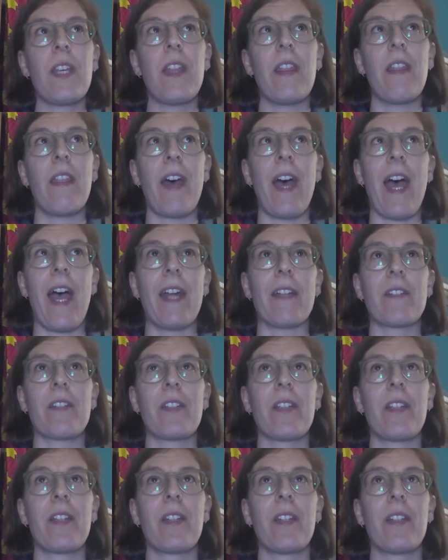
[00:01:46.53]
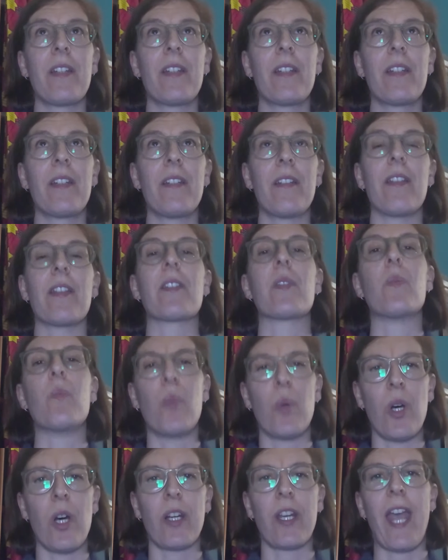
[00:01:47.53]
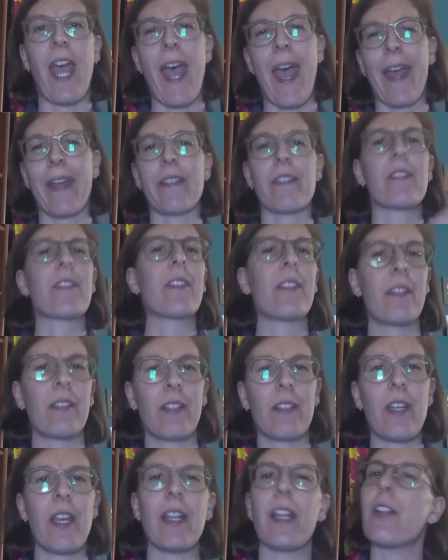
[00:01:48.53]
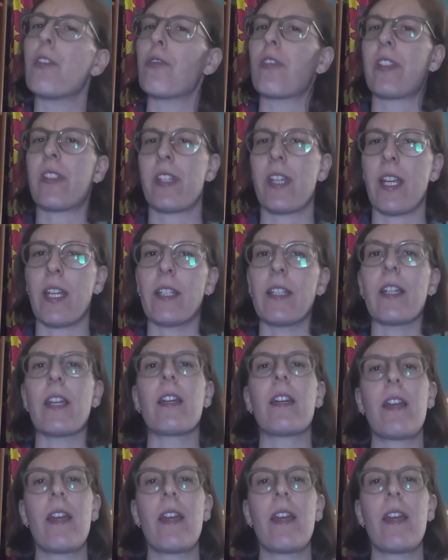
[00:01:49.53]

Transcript: that this book adds an interesting